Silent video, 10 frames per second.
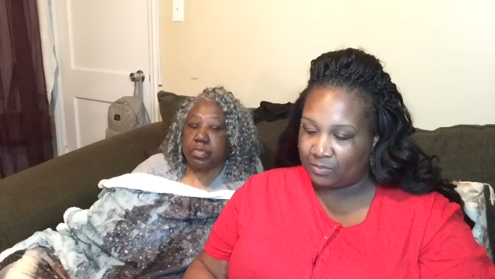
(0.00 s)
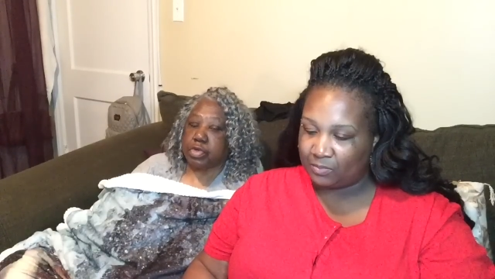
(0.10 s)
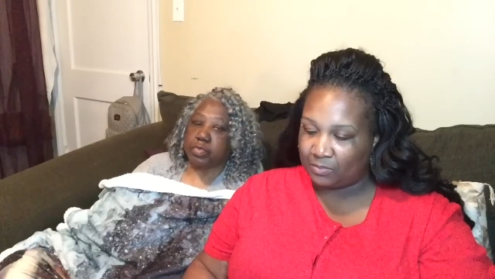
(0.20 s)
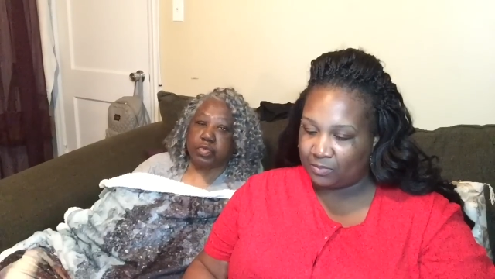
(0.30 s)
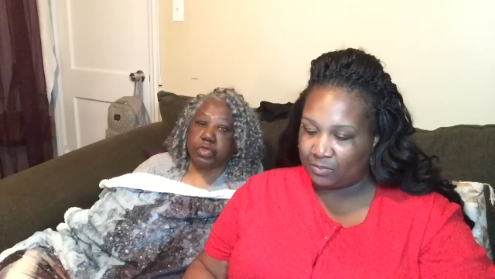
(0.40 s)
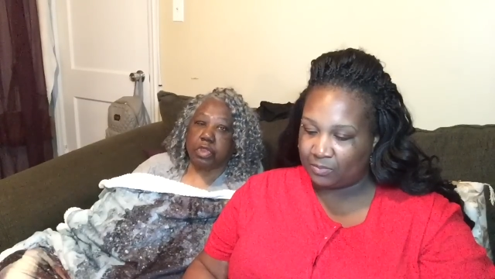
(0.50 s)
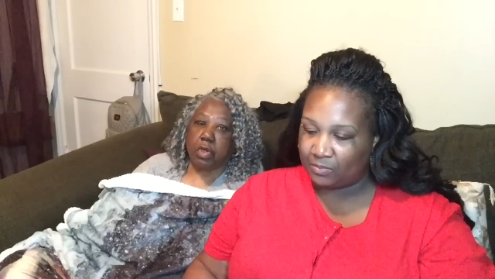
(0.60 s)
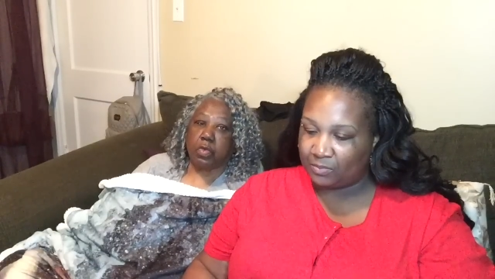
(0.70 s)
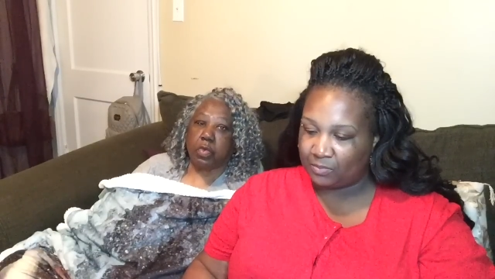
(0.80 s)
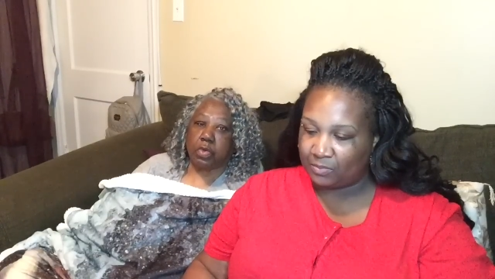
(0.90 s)
Speaker 1: But we
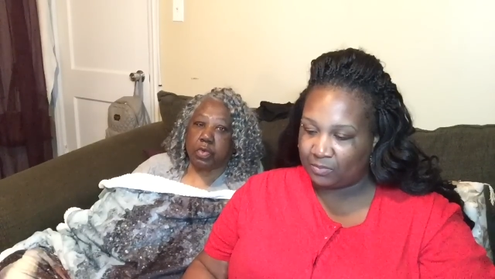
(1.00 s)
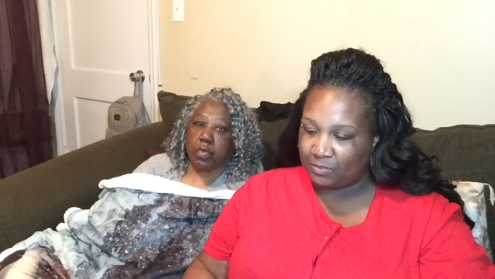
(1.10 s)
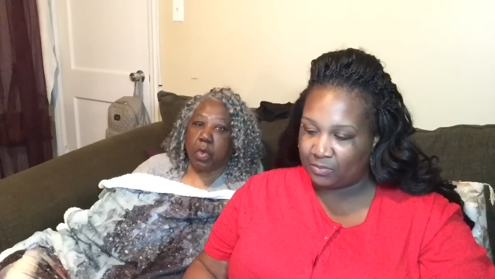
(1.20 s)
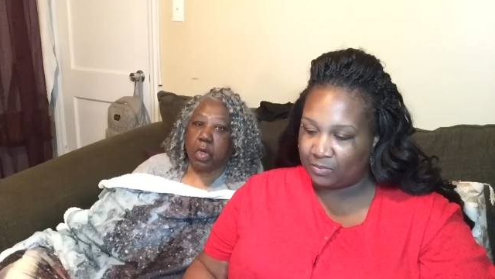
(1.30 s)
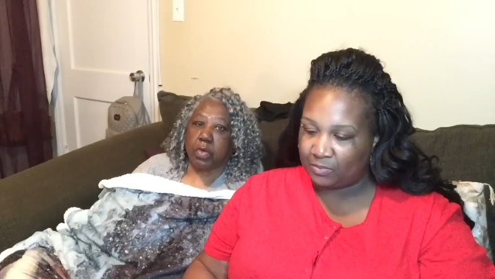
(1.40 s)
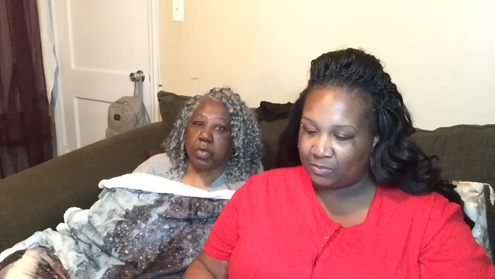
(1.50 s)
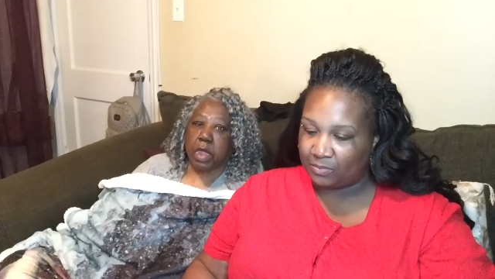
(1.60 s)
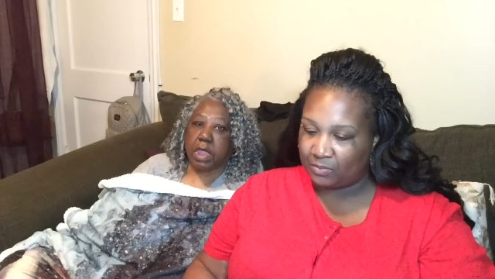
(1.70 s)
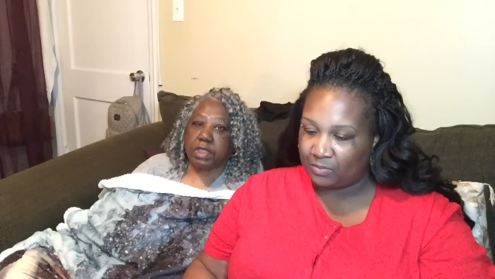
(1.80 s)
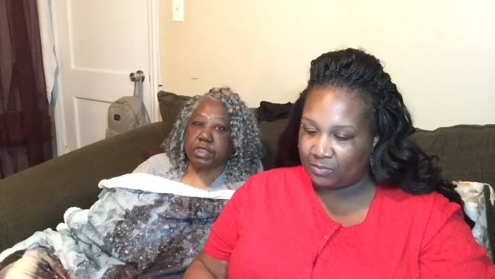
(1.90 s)
don't want to walk
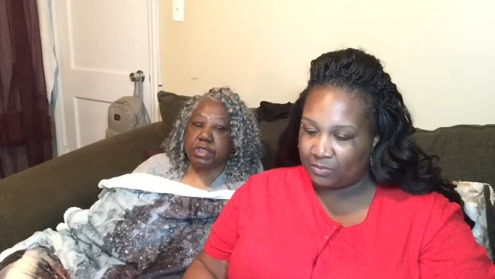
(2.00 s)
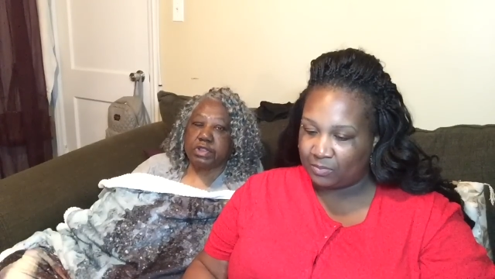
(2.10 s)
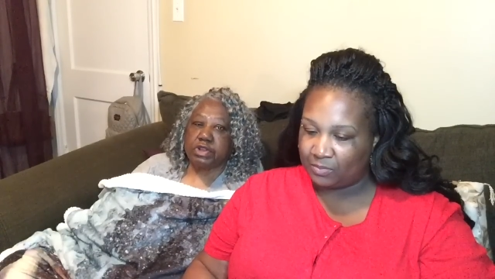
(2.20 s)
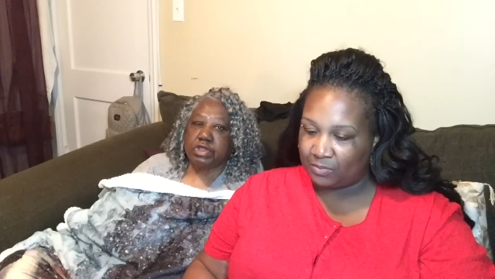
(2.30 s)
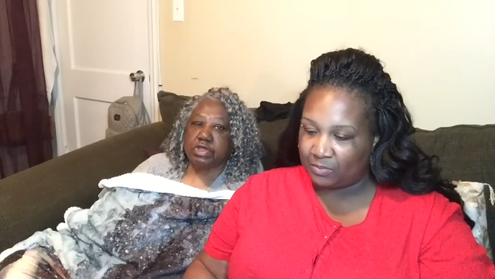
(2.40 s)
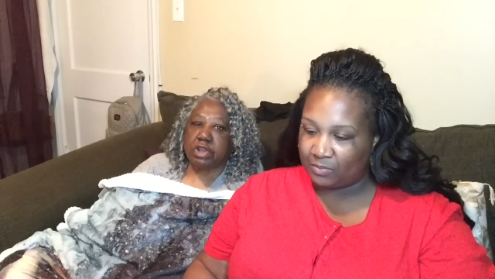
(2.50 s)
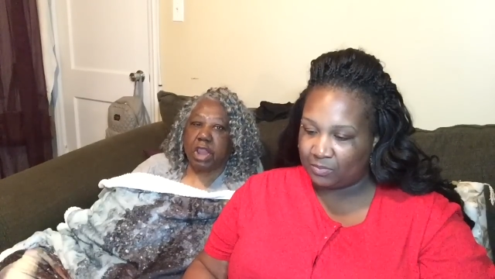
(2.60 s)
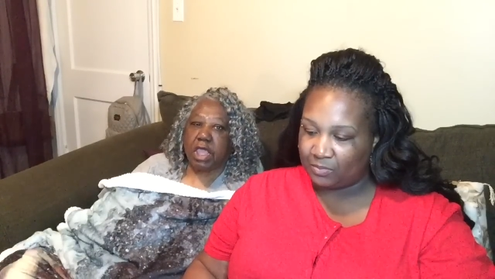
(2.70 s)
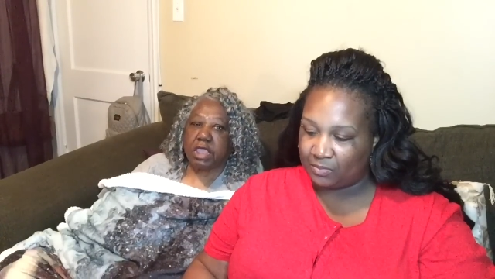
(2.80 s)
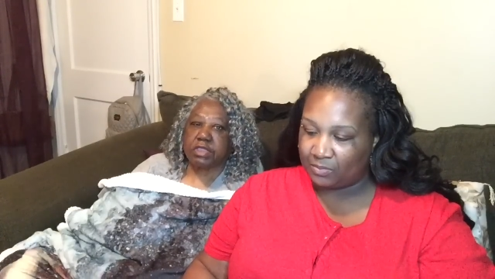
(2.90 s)
right here and look
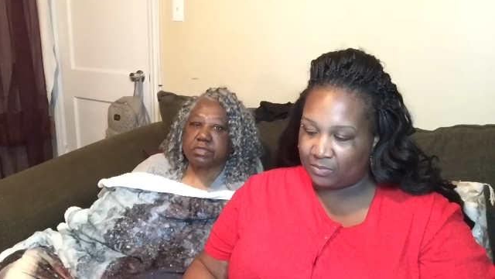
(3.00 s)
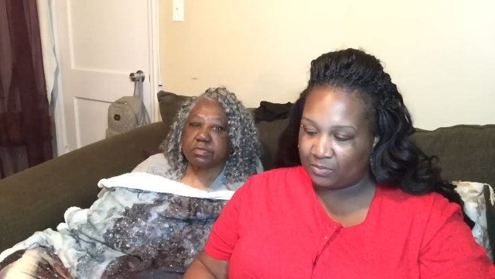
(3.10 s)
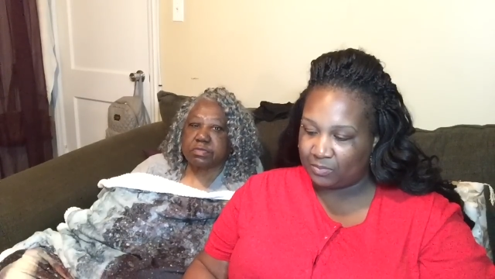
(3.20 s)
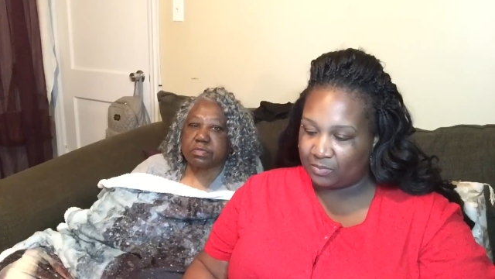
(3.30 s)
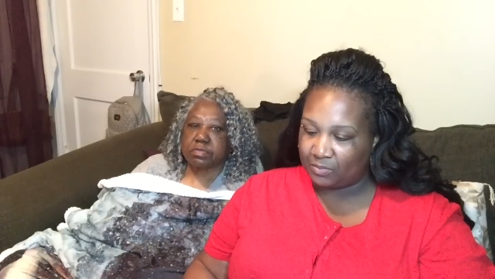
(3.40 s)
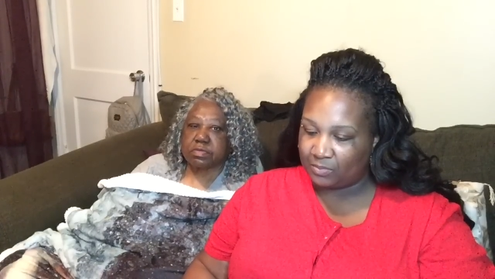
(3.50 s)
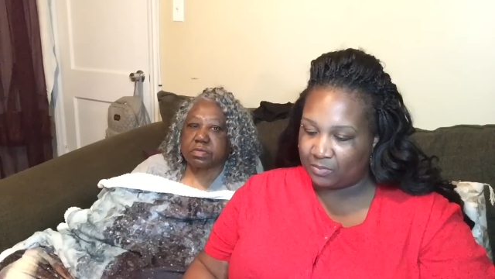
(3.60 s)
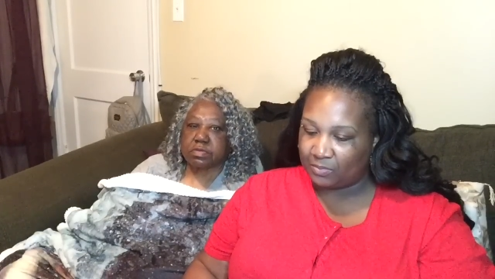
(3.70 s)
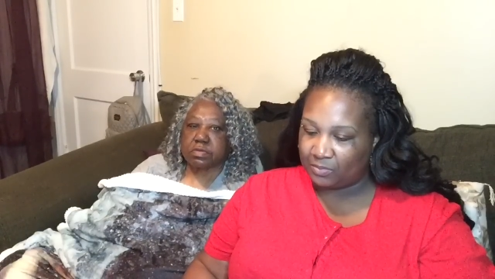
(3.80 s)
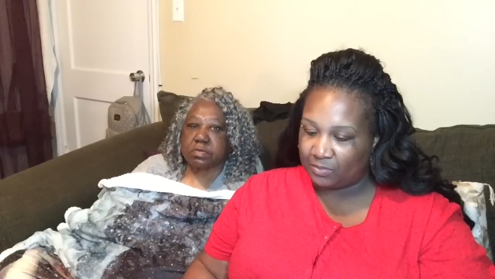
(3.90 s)
like
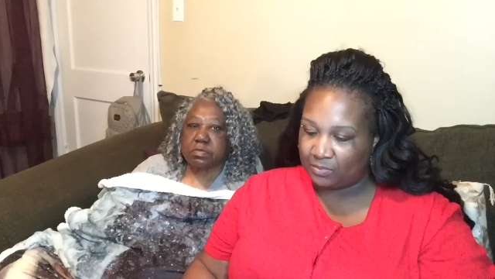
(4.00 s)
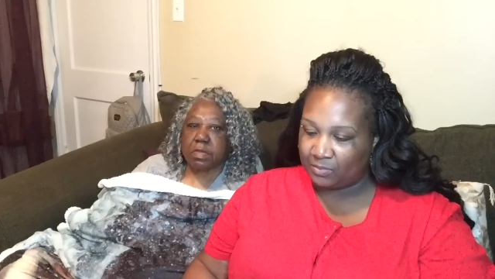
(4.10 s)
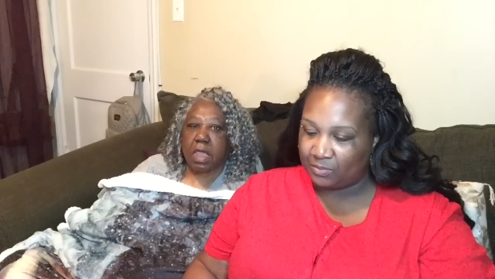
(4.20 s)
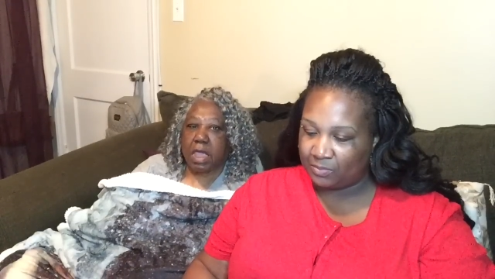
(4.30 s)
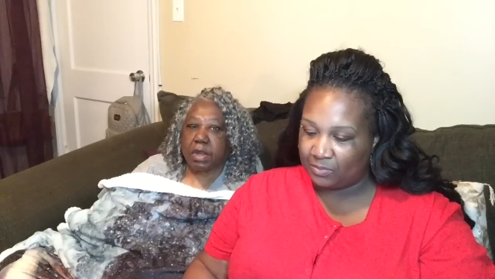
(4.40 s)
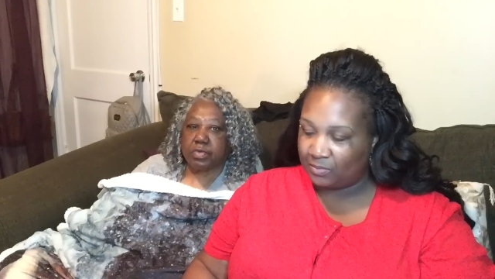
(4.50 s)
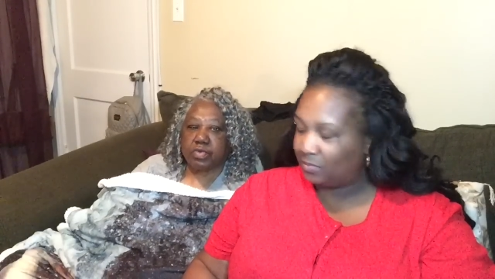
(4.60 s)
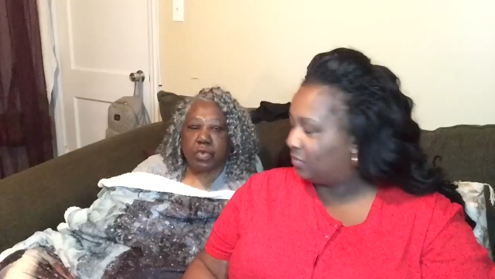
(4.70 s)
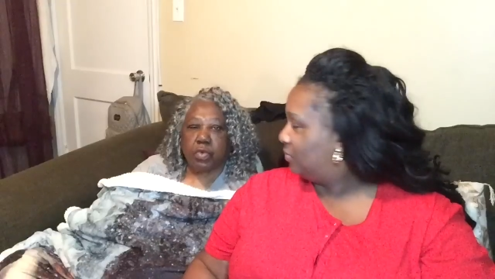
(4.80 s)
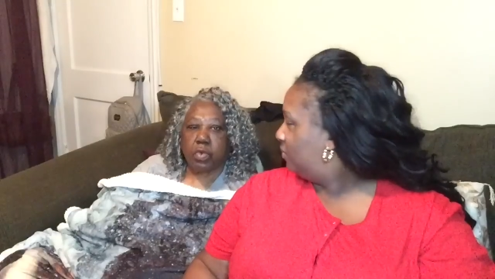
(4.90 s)
I
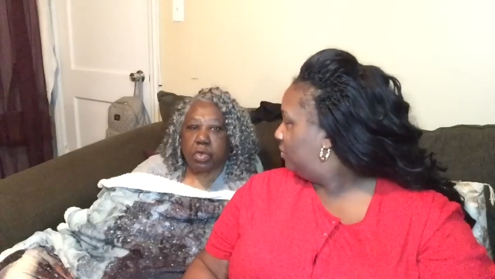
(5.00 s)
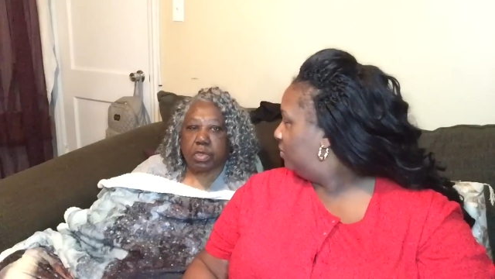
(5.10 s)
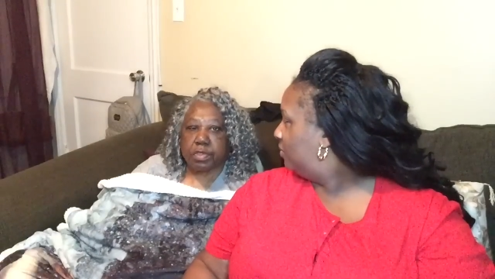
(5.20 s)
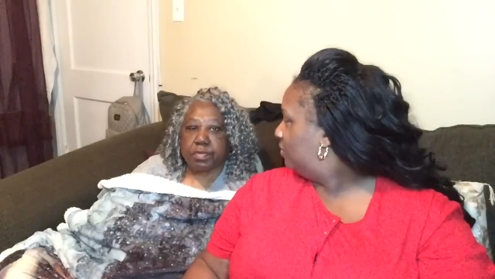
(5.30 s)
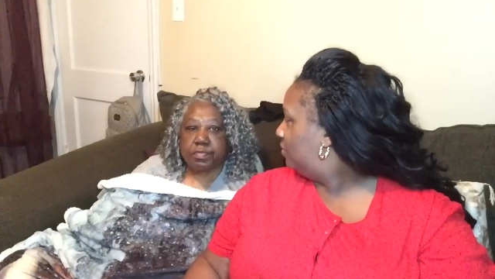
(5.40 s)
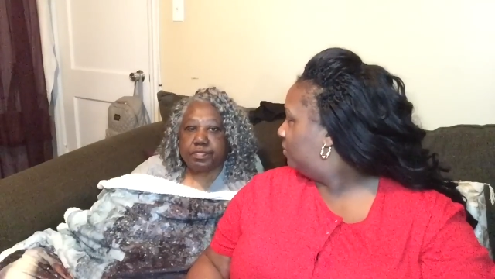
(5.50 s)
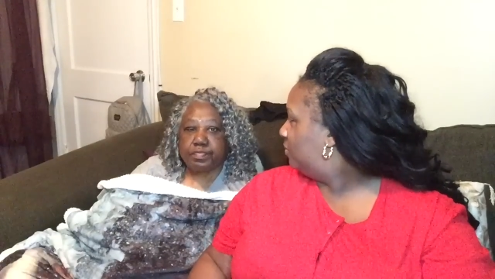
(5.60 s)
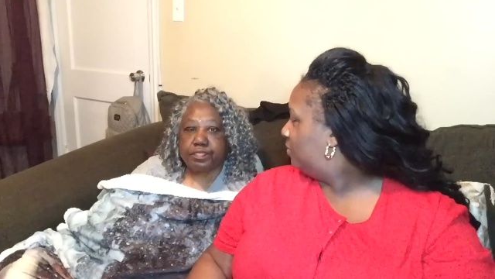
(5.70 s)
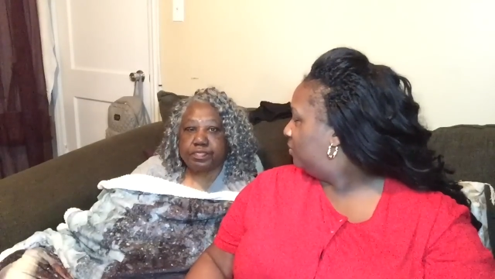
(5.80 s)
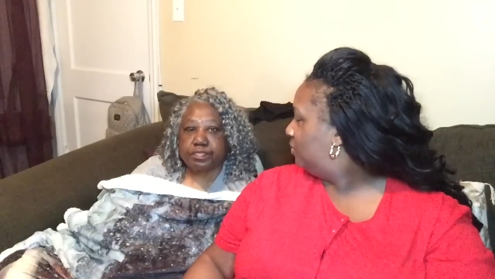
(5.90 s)
don't know what.
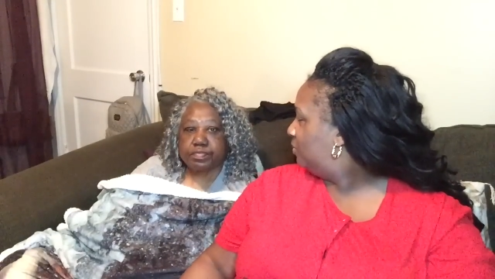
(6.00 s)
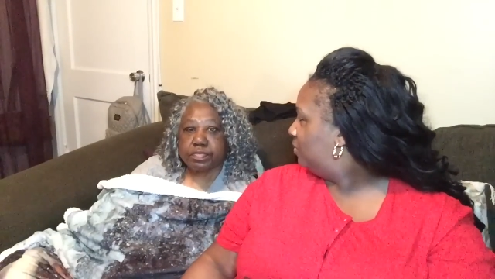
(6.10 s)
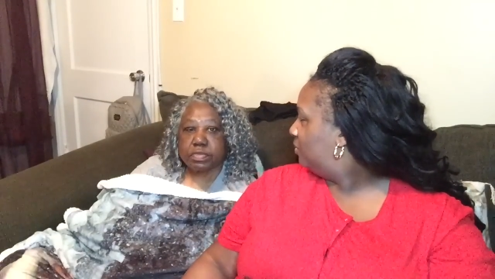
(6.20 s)
Mm -hmm.